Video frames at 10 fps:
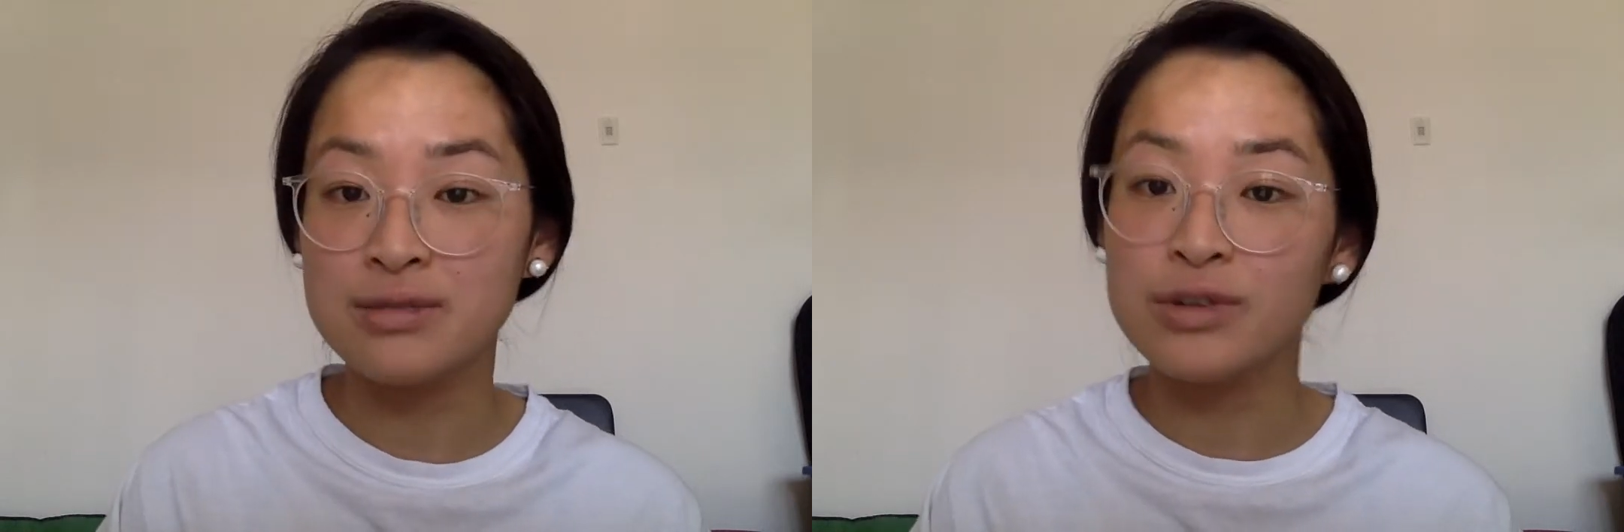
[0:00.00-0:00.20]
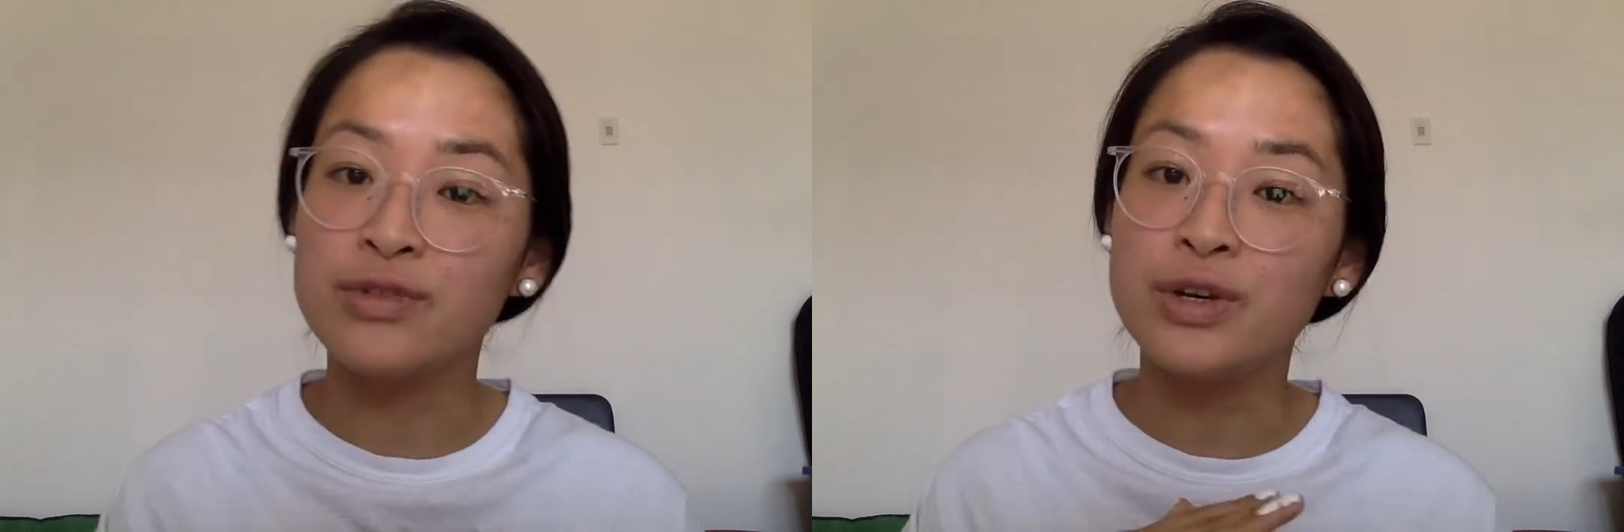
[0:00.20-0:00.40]

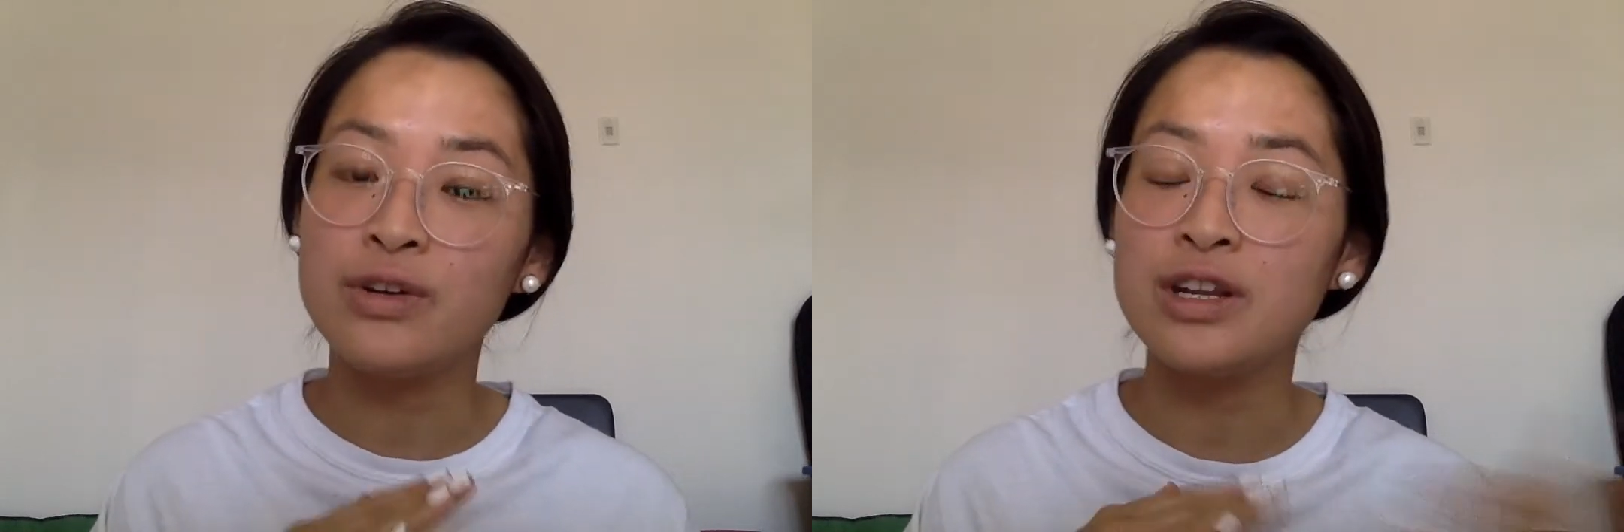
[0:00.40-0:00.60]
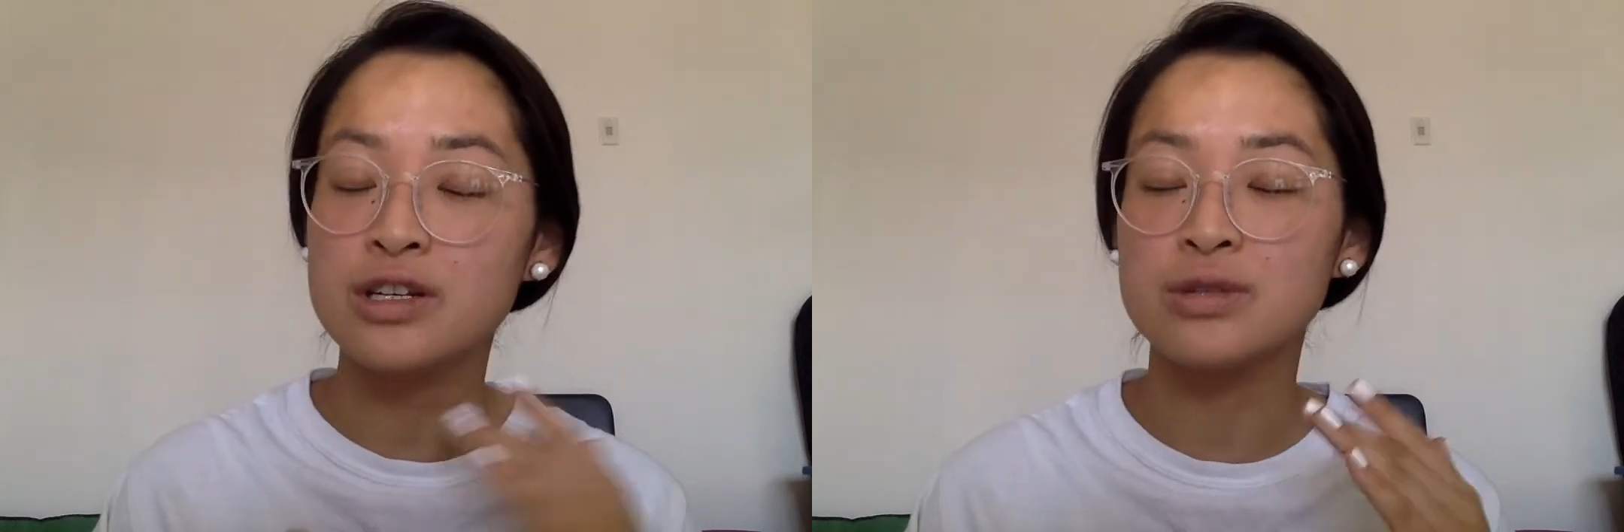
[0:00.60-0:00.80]
review
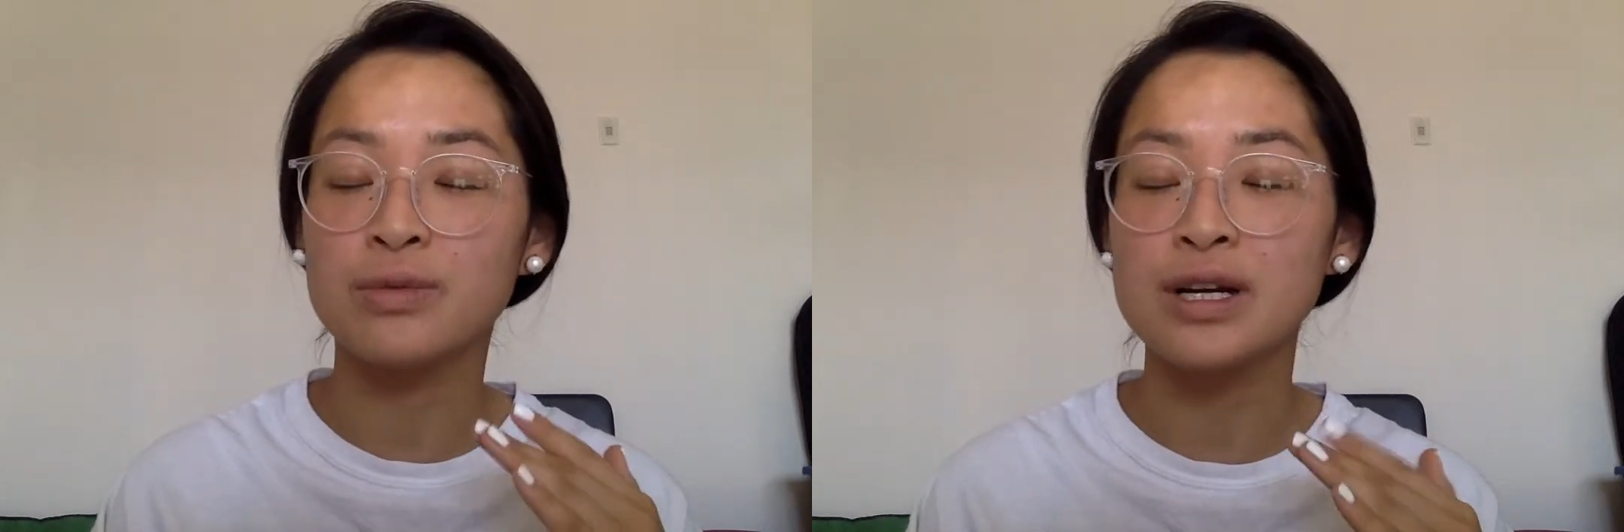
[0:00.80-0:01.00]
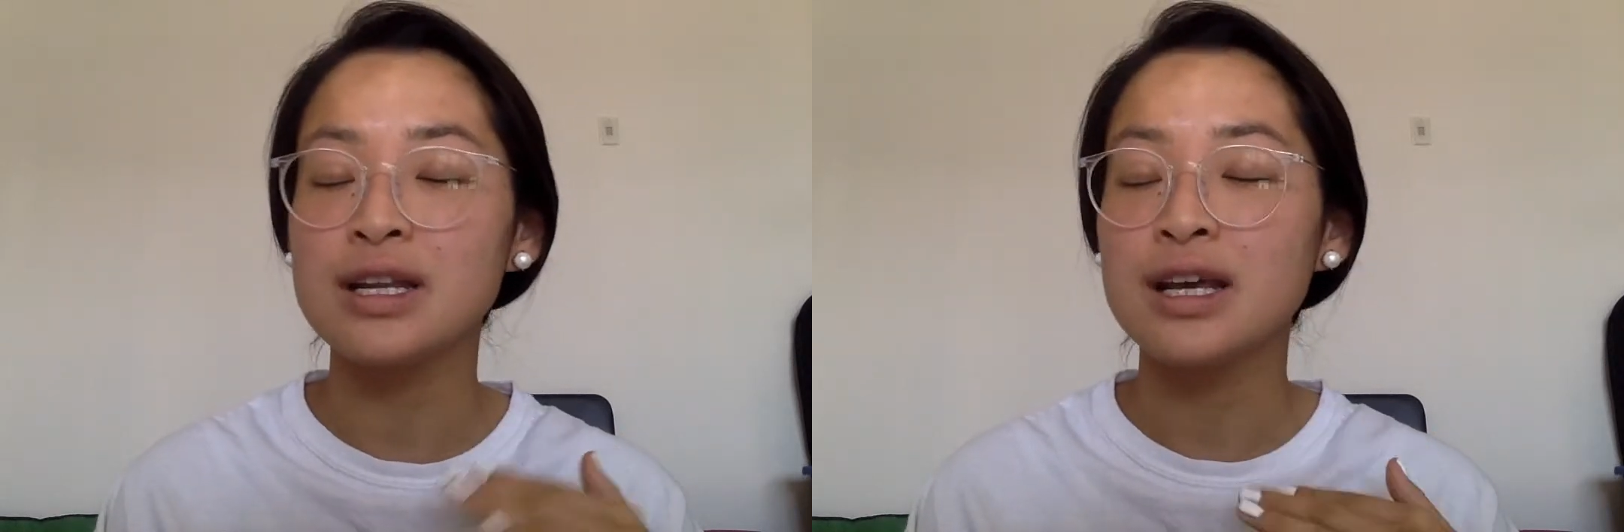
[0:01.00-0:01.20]
and you just
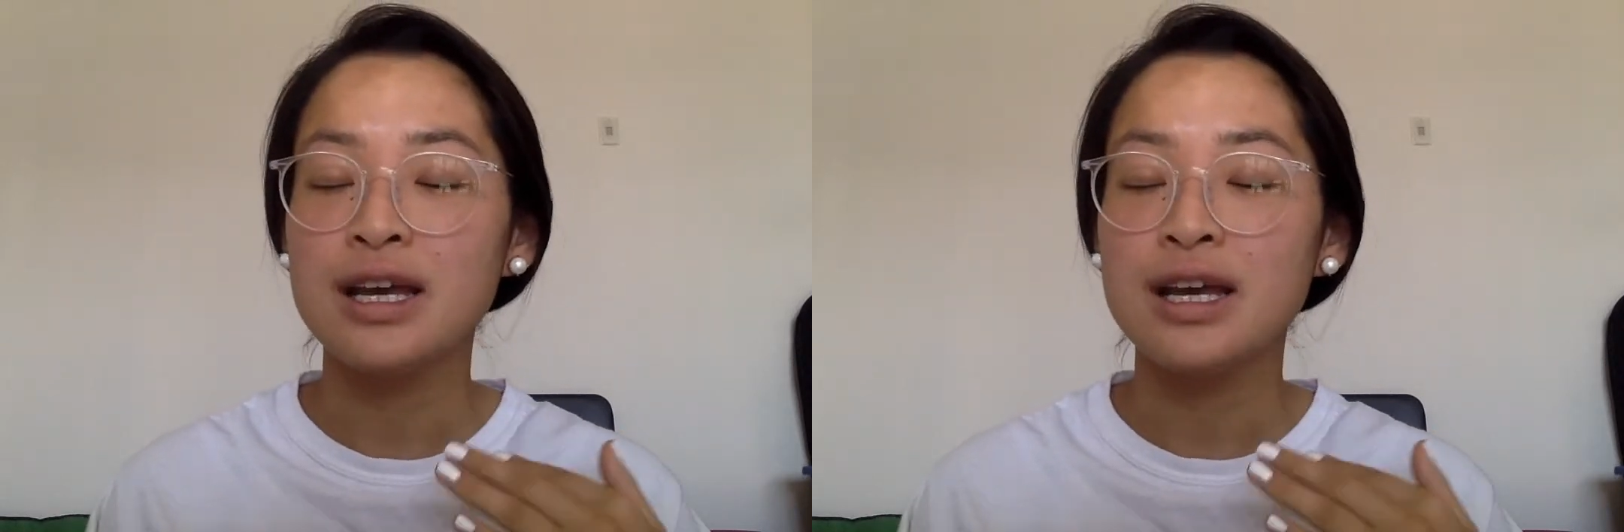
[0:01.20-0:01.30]
want